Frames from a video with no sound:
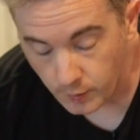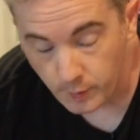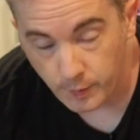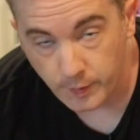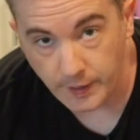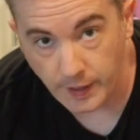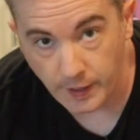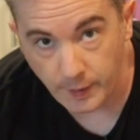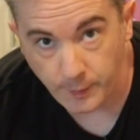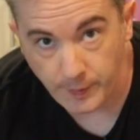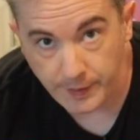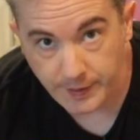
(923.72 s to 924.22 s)

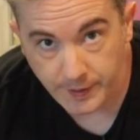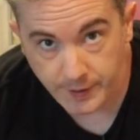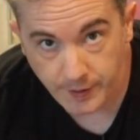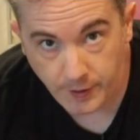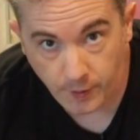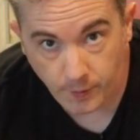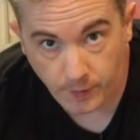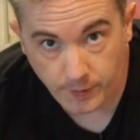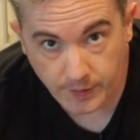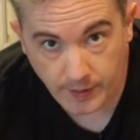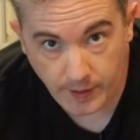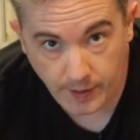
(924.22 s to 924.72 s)
Got it ready to
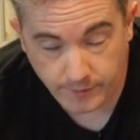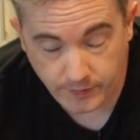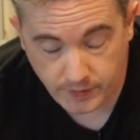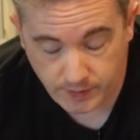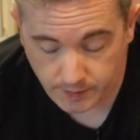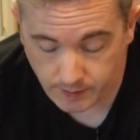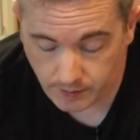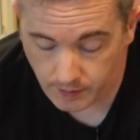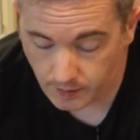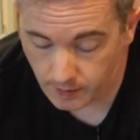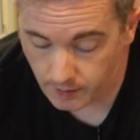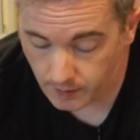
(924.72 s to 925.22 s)
go in the
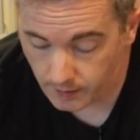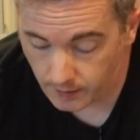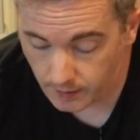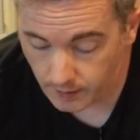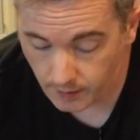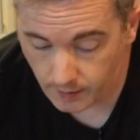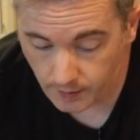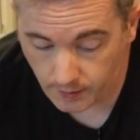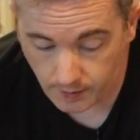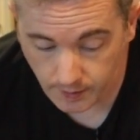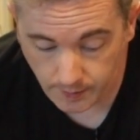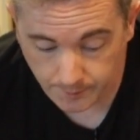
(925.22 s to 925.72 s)
oven.
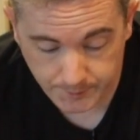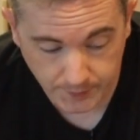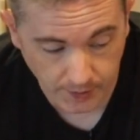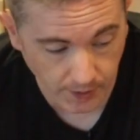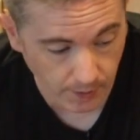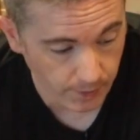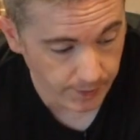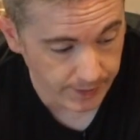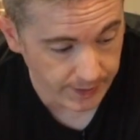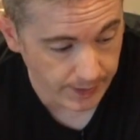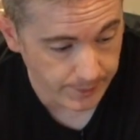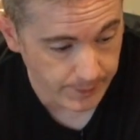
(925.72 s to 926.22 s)

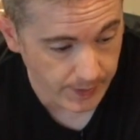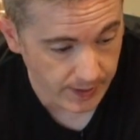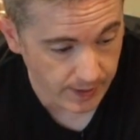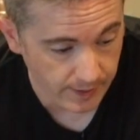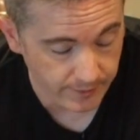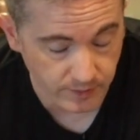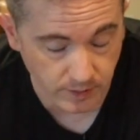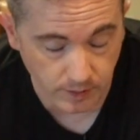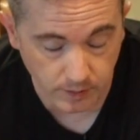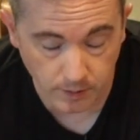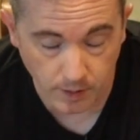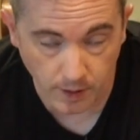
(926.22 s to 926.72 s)
Already got my
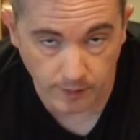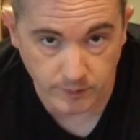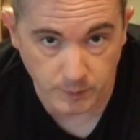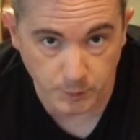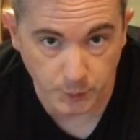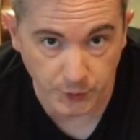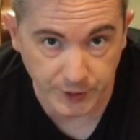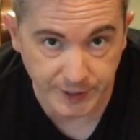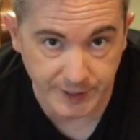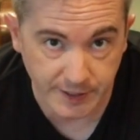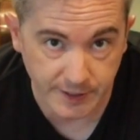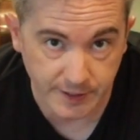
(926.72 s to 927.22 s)
oven
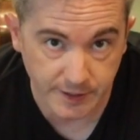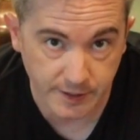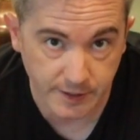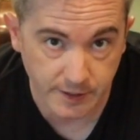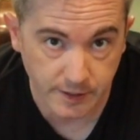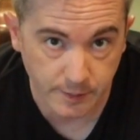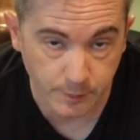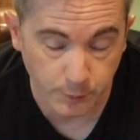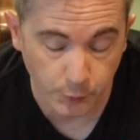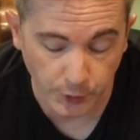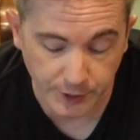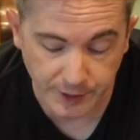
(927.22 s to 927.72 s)

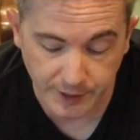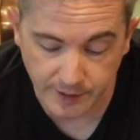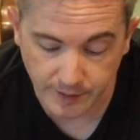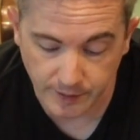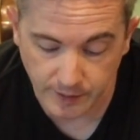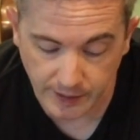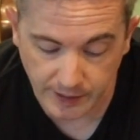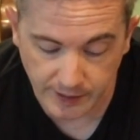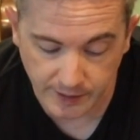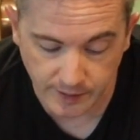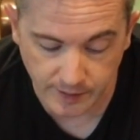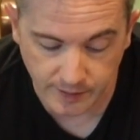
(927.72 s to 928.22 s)
preheated,
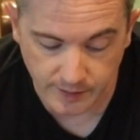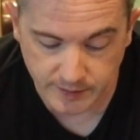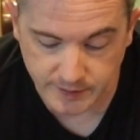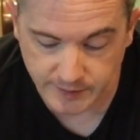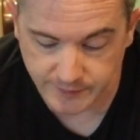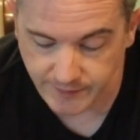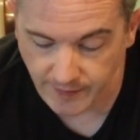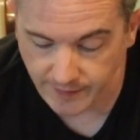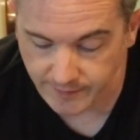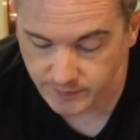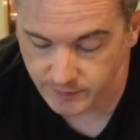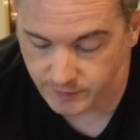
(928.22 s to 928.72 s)
preheated it to
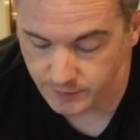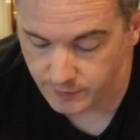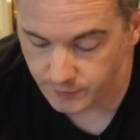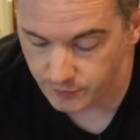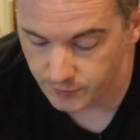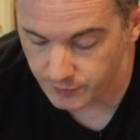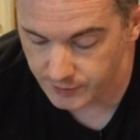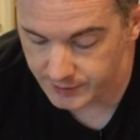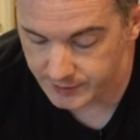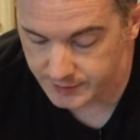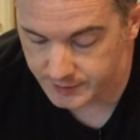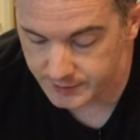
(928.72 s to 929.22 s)
500
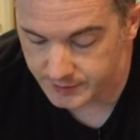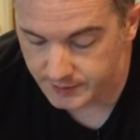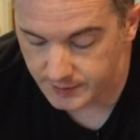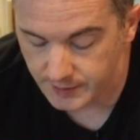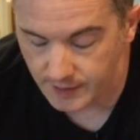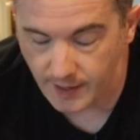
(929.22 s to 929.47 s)
degrees,